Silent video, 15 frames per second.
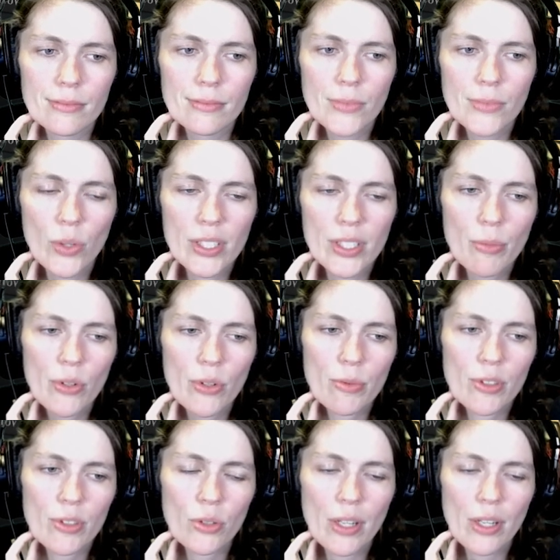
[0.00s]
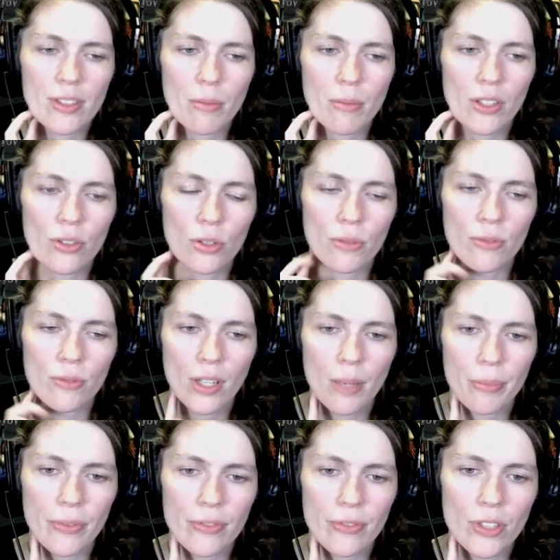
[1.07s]
Though I suppose we do have something to do for a
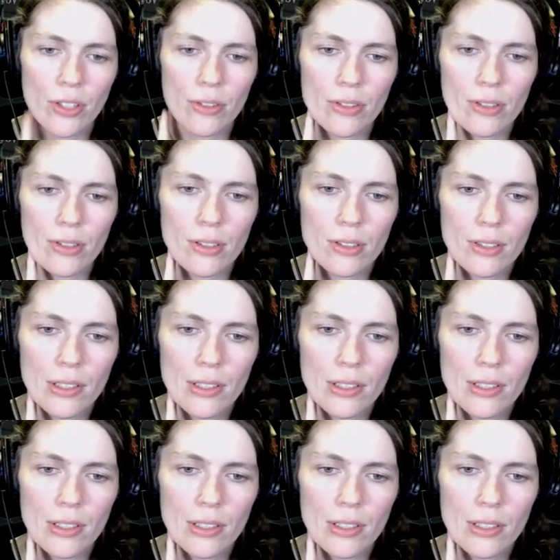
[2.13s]
couple of turns.